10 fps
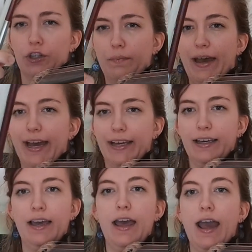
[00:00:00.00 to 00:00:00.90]
peg,
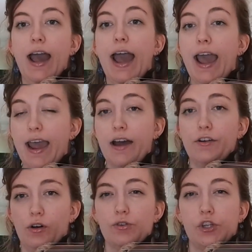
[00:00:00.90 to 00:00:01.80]
and
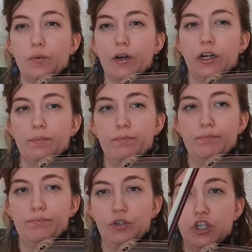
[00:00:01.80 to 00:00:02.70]
also we're going to
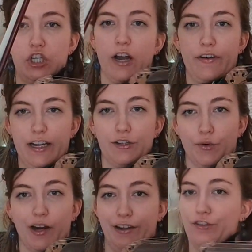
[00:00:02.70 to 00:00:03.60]
shove it into
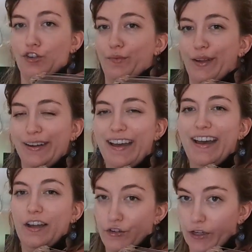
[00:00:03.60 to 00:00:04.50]
our instrument
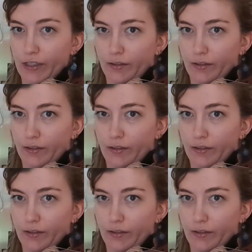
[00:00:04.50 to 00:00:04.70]
gently.